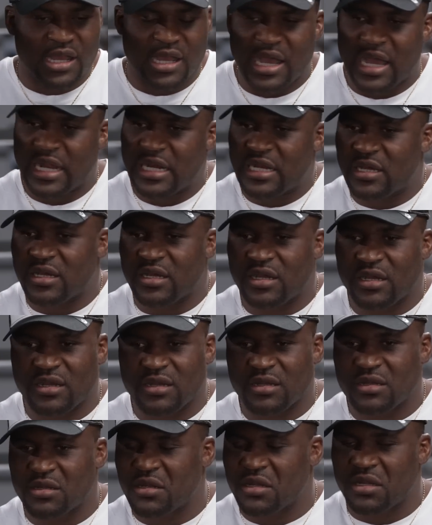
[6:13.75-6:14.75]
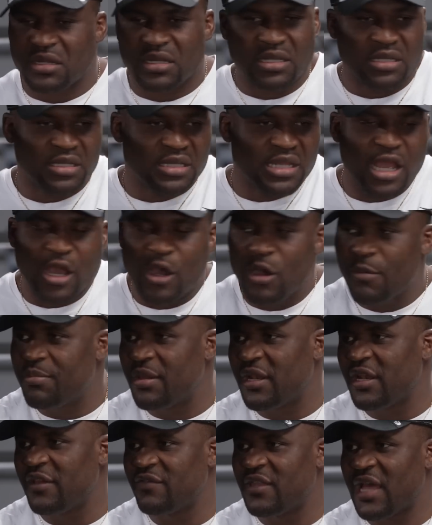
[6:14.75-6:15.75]
and uh, they all
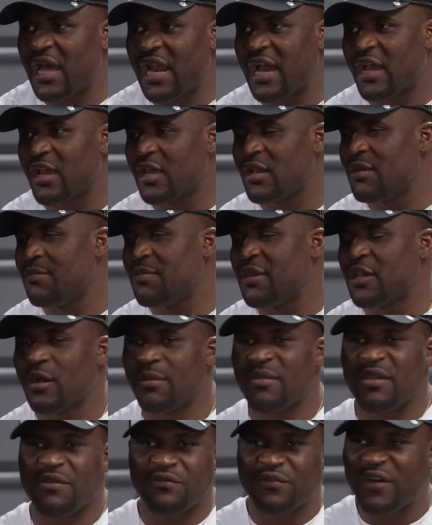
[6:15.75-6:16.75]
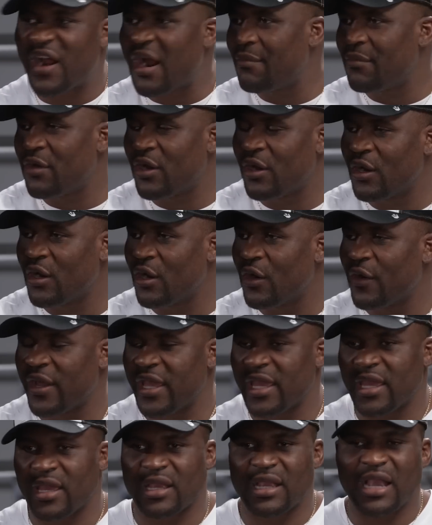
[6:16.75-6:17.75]
believe that I'm gonna become a farmer or
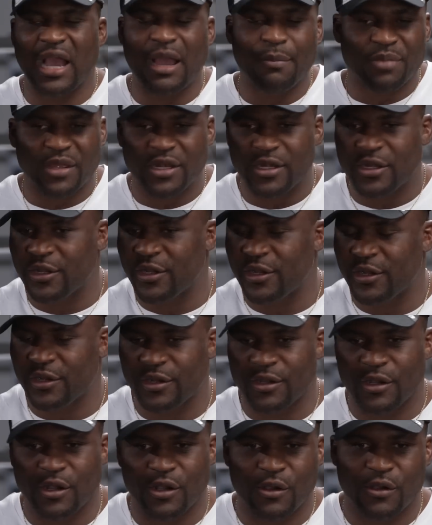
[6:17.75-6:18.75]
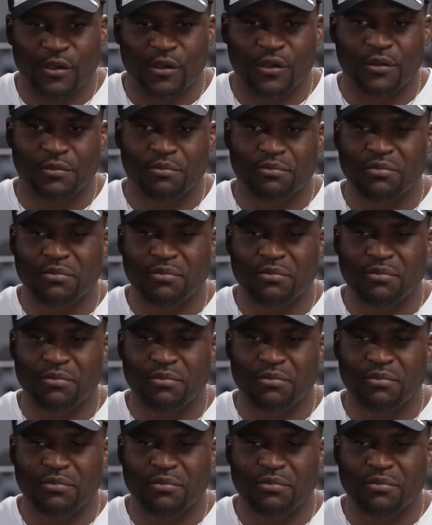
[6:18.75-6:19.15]
a carpenter or